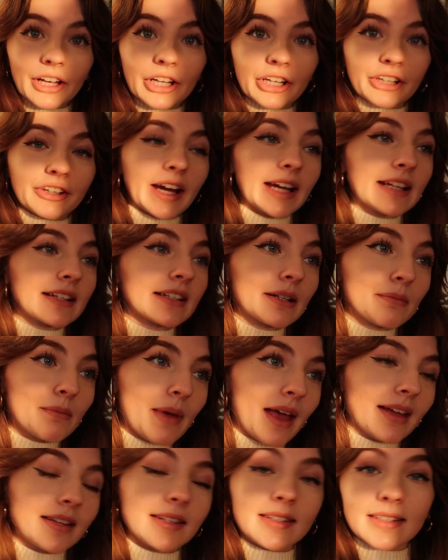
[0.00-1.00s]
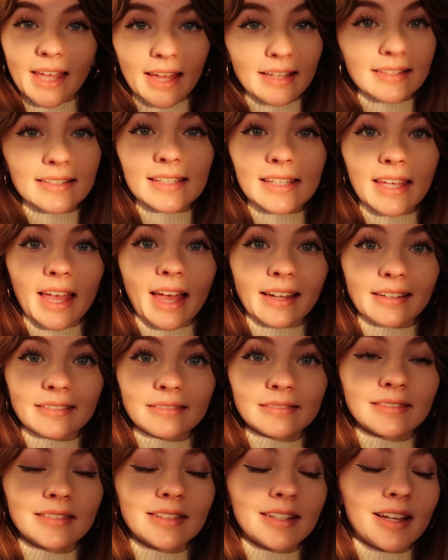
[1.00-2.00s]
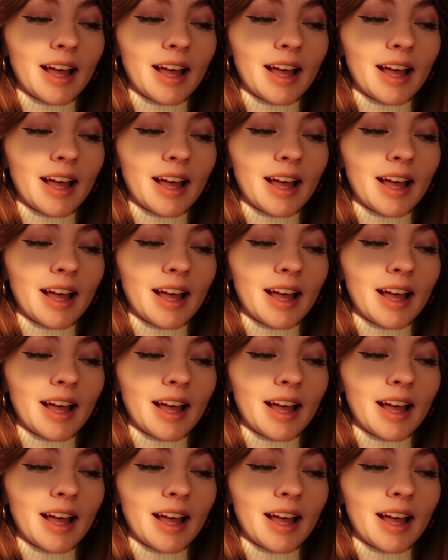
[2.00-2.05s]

created a mess yet again.